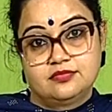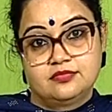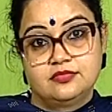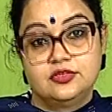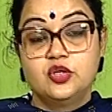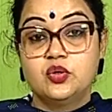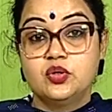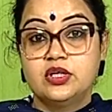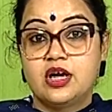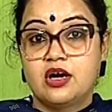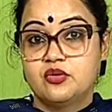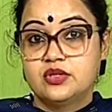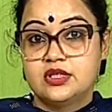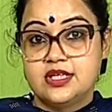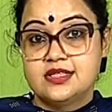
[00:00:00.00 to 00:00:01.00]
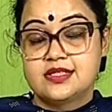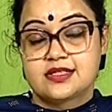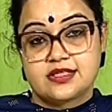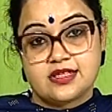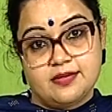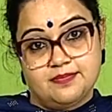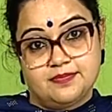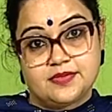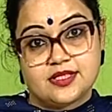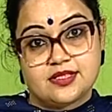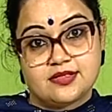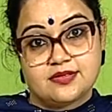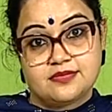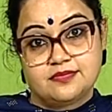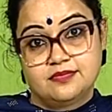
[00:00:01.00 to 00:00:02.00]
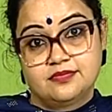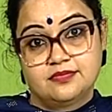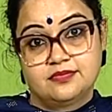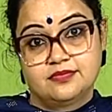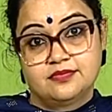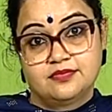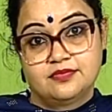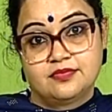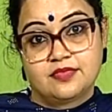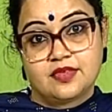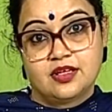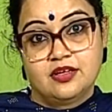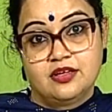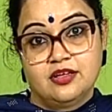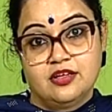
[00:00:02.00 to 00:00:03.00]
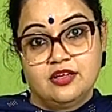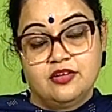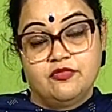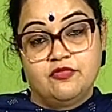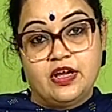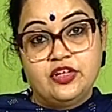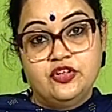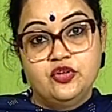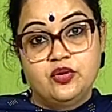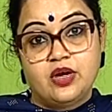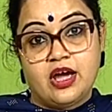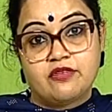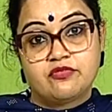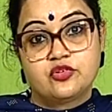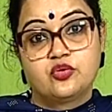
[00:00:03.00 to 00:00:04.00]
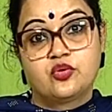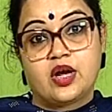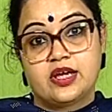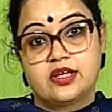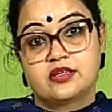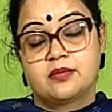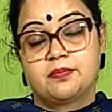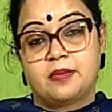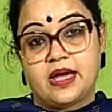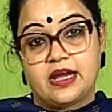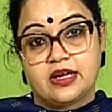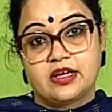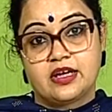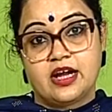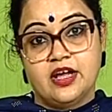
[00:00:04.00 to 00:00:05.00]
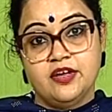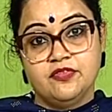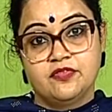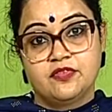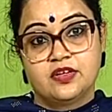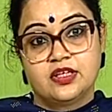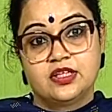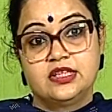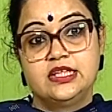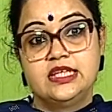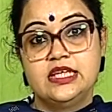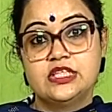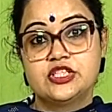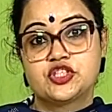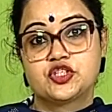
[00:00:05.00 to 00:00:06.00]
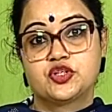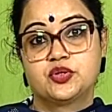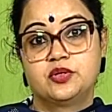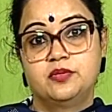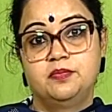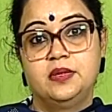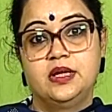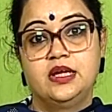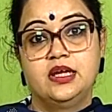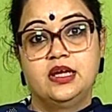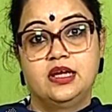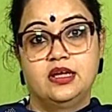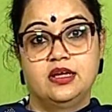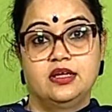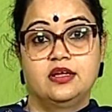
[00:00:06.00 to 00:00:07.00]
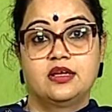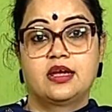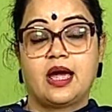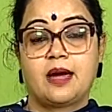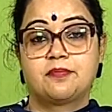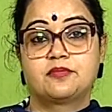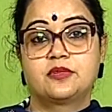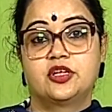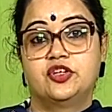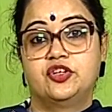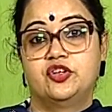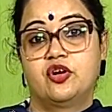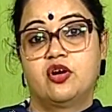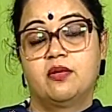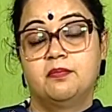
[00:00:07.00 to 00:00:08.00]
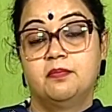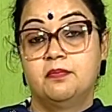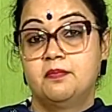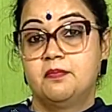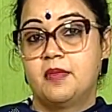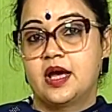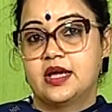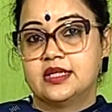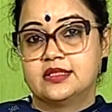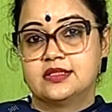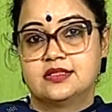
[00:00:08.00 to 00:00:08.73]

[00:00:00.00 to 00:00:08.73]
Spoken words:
Note down these tips. When you have to write a paragraph, these should be kept in your mind.